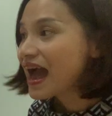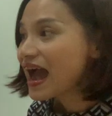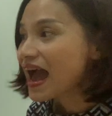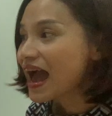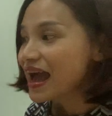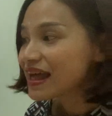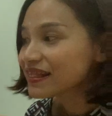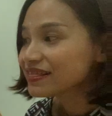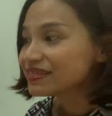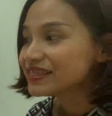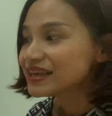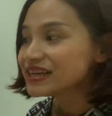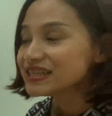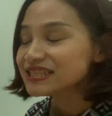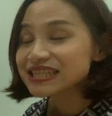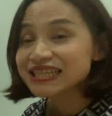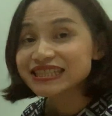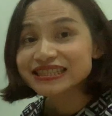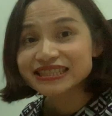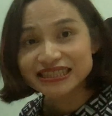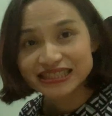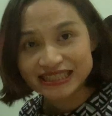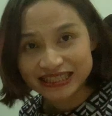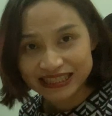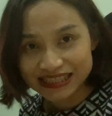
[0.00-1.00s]
And this
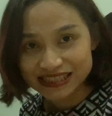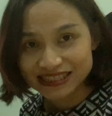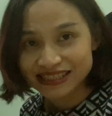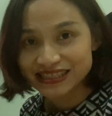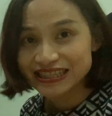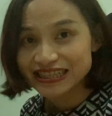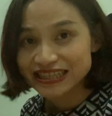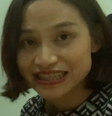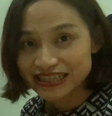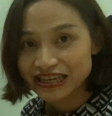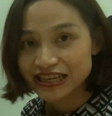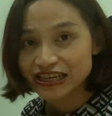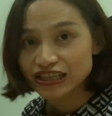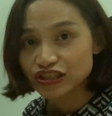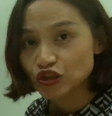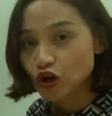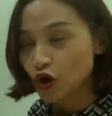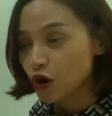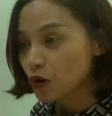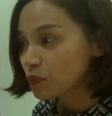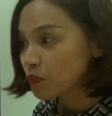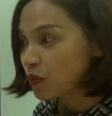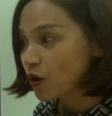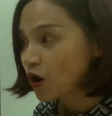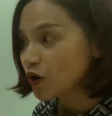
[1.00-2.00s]
is a
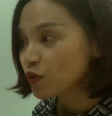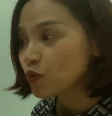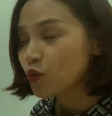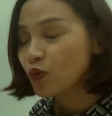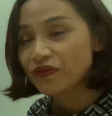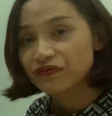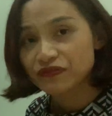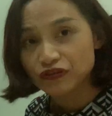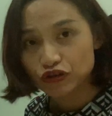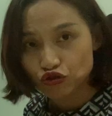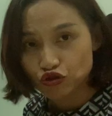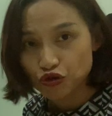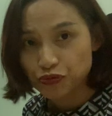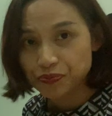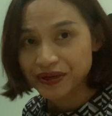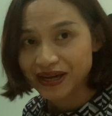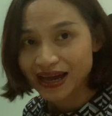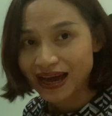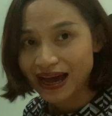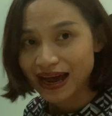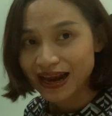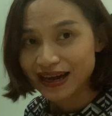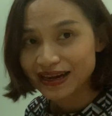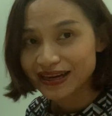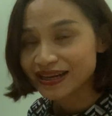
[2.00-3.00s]
16-year-old boy with a
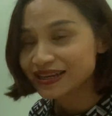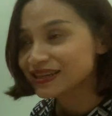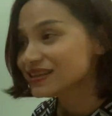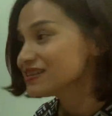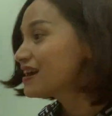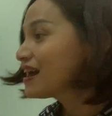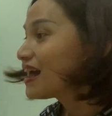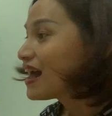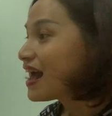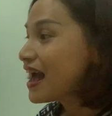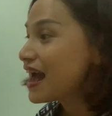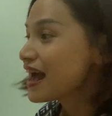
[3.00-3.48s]
droopy eyelid.